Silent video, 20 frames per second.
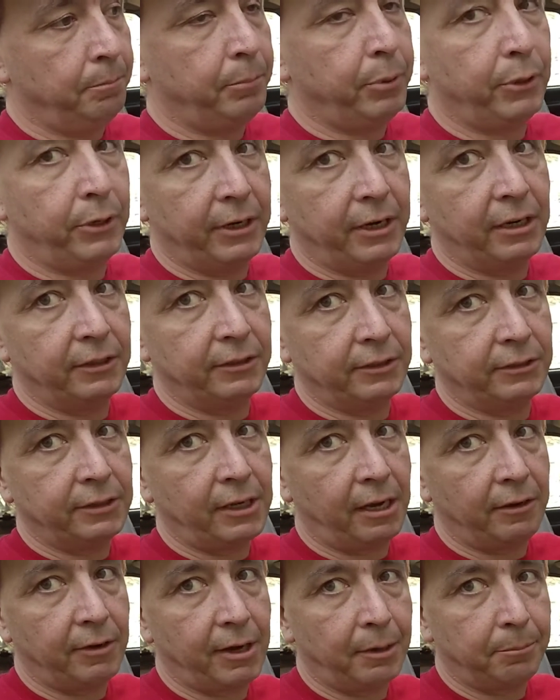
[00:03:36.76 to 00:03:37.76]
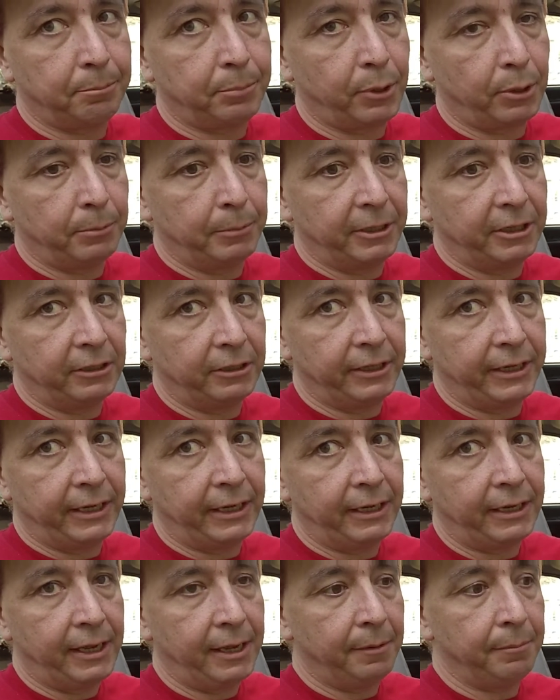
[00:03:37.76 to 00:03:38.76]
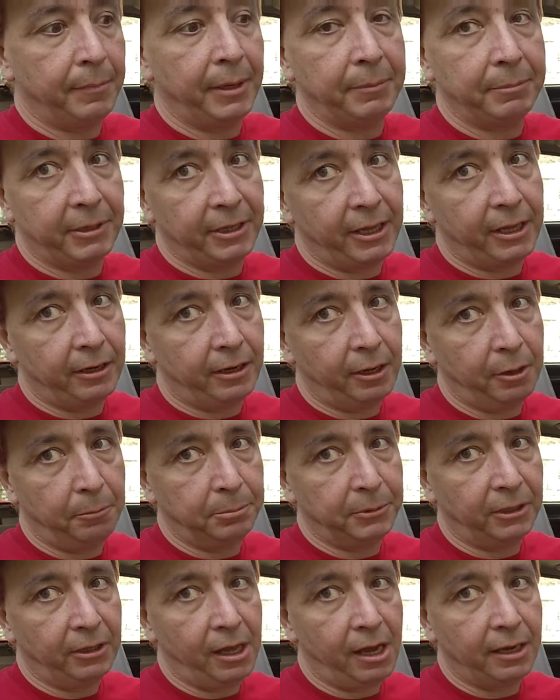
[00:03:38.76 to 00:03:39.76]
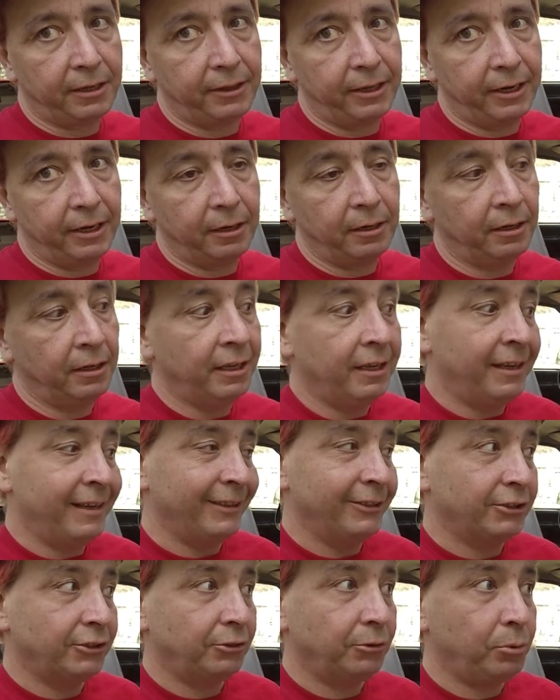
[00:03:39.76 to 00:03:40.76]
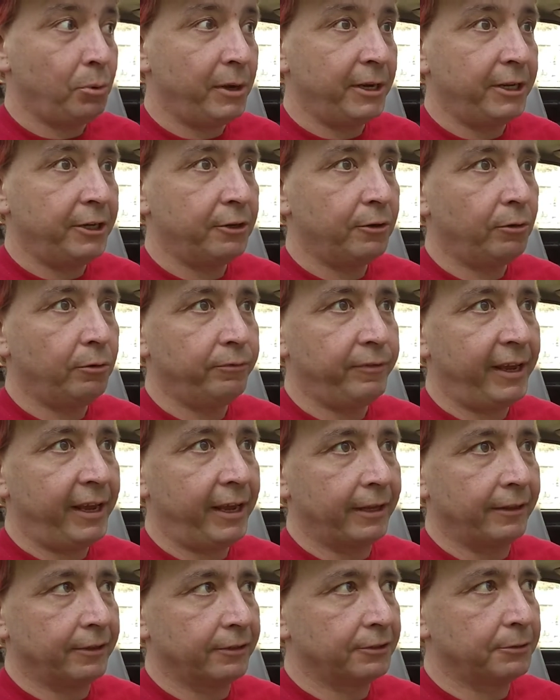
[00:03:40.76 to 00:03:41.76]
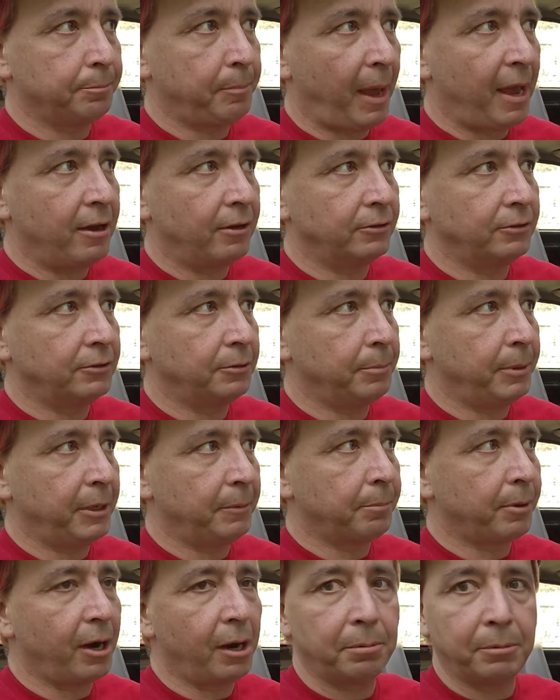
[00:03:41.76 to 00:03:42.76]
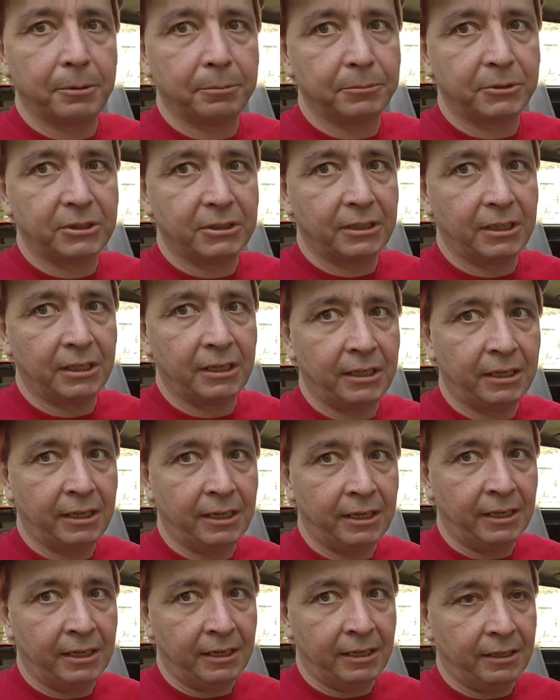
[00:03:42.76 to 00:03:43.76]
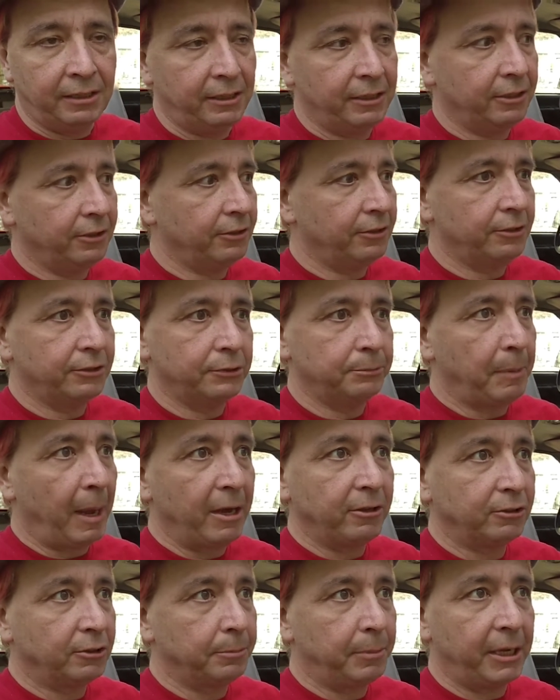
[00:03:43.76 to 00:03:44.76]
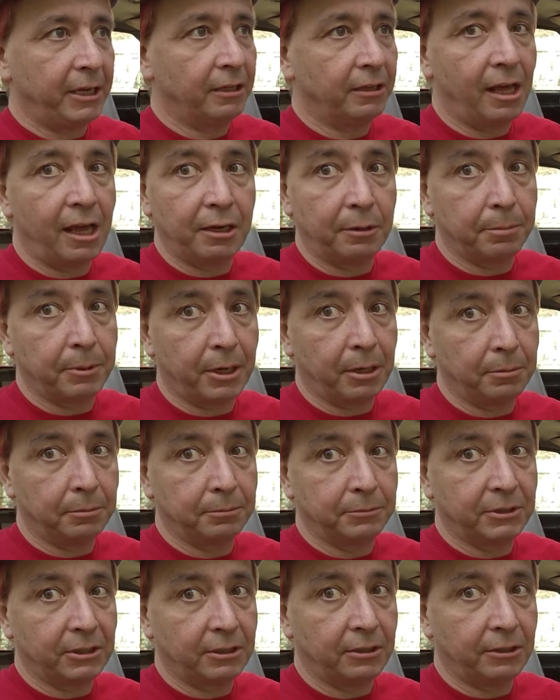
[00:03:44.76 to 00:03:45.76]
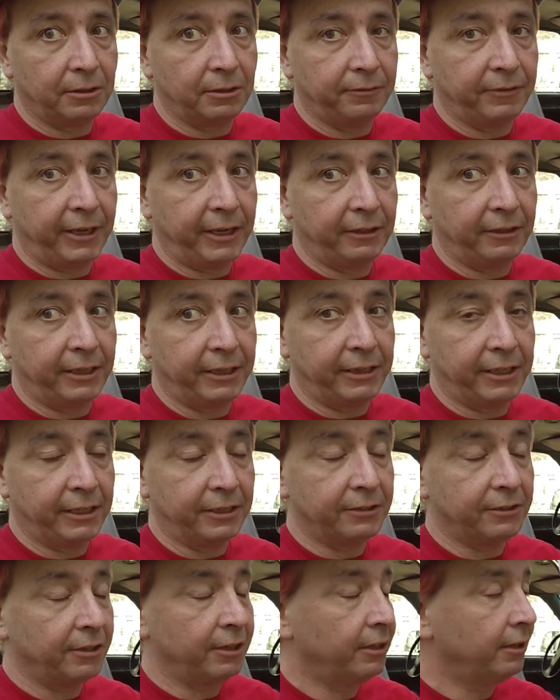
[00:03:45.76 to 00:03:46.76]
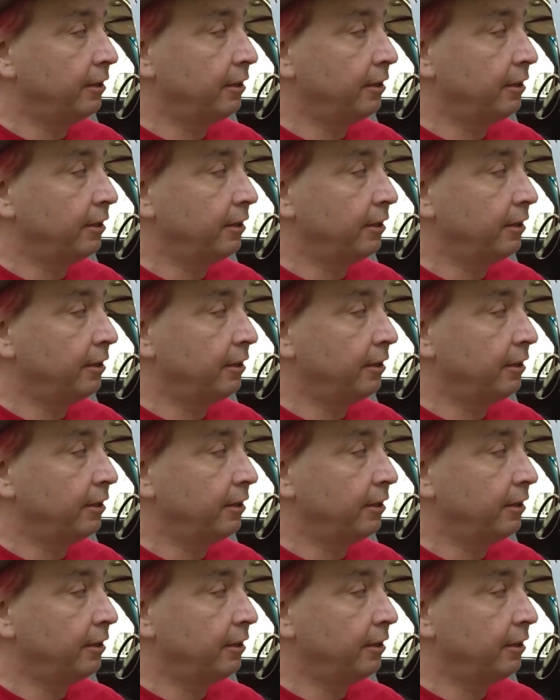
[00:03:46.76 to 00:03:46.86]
put it on the tie wrap permanently, and maybe that'll help the lock there. It's a twenty year old van. There's bound to be problems, you know, there's bound to be a lot of problems on a van like this.